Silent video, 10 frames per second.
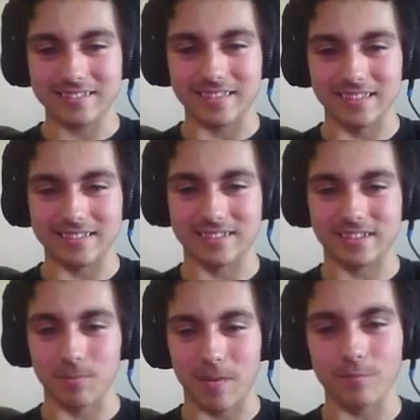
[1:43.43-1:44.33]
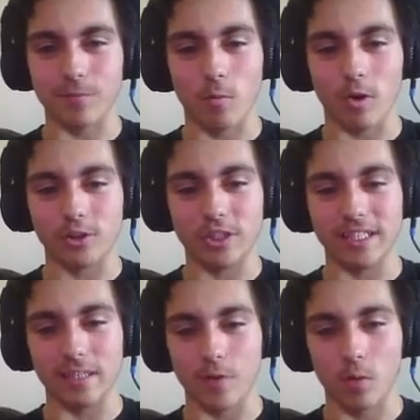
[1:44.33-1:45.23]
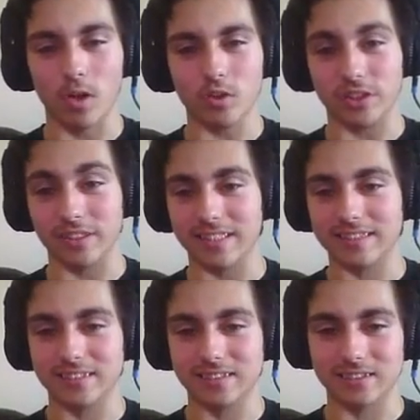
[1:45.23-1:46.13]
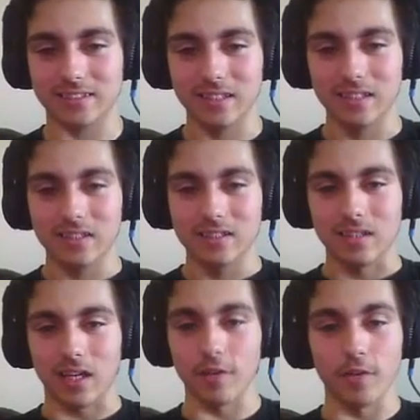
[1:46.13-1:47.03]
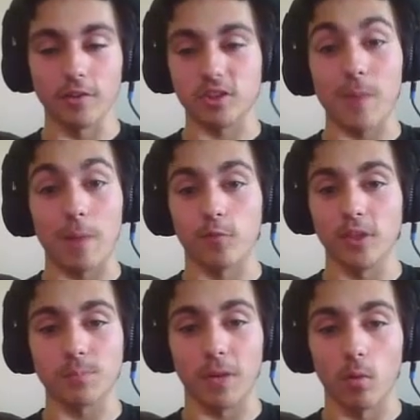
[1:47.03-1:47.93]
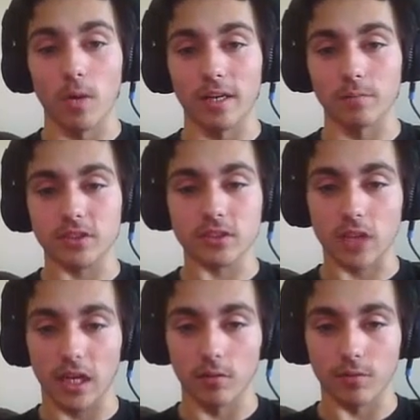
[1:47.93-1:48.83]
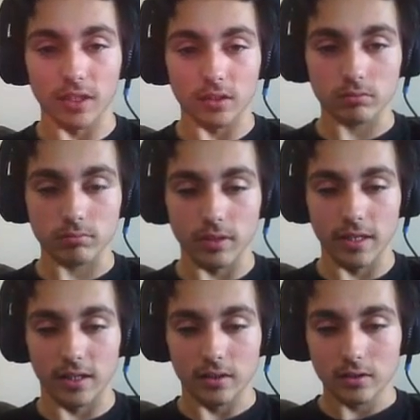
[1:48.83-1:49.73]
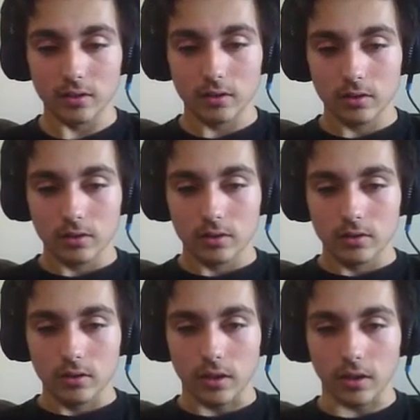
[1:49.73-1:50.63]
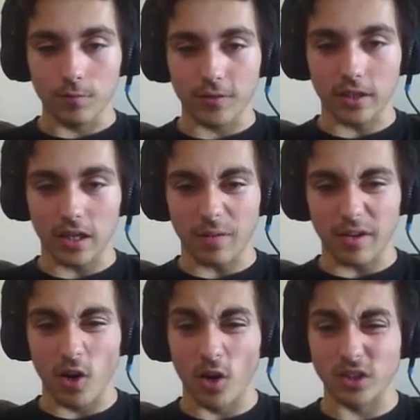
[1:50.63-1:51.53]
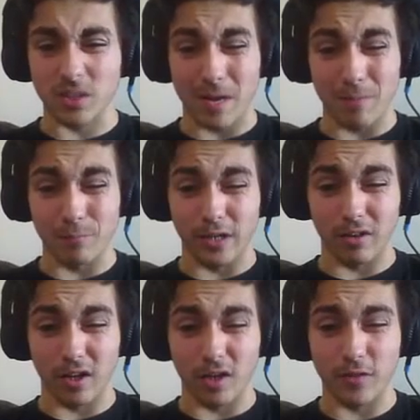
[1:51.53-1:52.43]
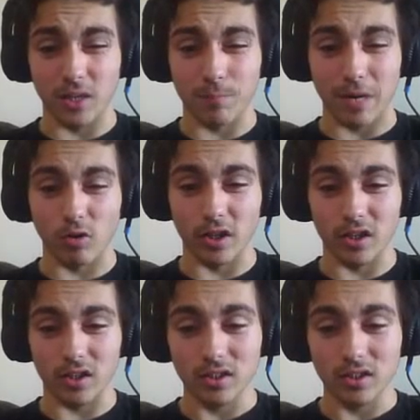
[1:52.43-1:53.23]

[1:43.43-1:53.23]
There's Samantha watching. If you're watching this, I don't know who Samantha is by the way. I'm just kind of like, yeah. I don't think I even know a Samantha now that I think about it.